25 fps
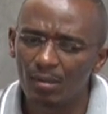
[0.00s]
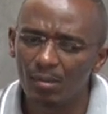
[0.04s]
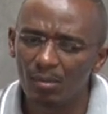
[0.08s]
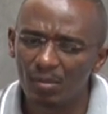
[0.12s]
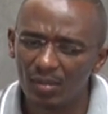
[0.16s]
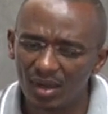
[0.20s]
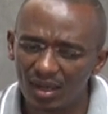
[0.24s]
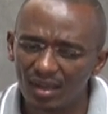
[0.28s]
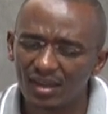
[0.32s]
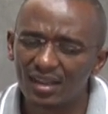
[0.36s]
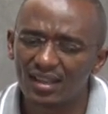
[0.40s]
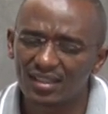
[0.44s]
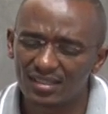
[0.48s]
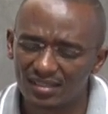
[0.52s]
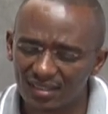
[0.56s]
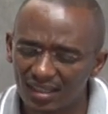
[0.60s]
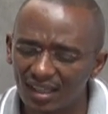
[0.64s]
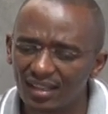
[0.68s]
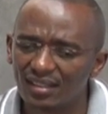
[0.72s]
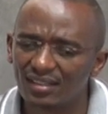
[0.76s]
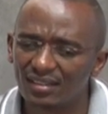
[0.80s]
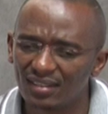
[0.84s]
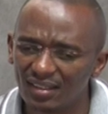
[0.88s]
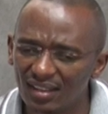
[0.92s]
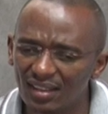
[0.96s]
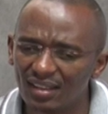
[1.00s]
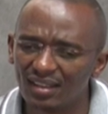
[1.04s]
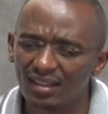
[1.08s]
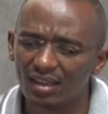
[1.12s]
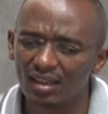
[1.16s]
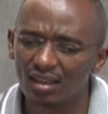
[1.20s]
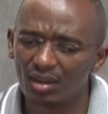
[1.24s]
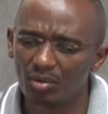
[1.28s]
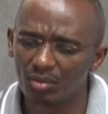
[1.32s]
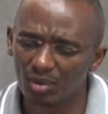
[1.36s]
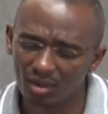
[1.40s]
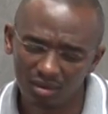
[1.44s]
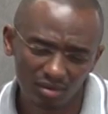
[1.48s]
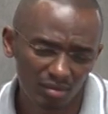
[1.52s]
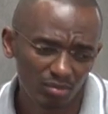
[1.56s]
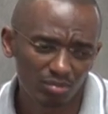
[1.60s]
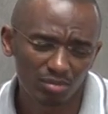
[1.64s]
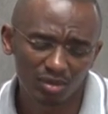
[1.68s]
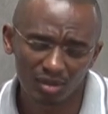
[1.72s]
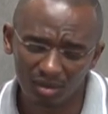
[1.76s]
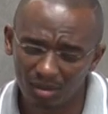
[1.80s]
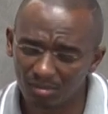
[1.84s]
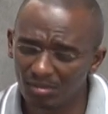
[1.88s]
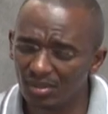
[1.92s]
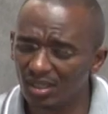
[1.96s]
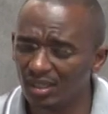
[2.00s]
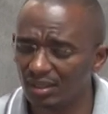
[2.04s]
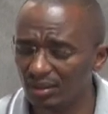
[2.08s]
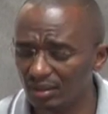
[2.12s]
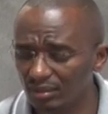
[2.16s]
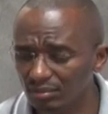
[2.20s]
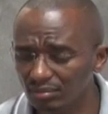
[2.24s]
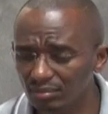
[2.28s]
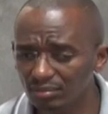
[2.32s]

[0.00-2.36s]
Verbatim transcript: made us start thinking, well, probably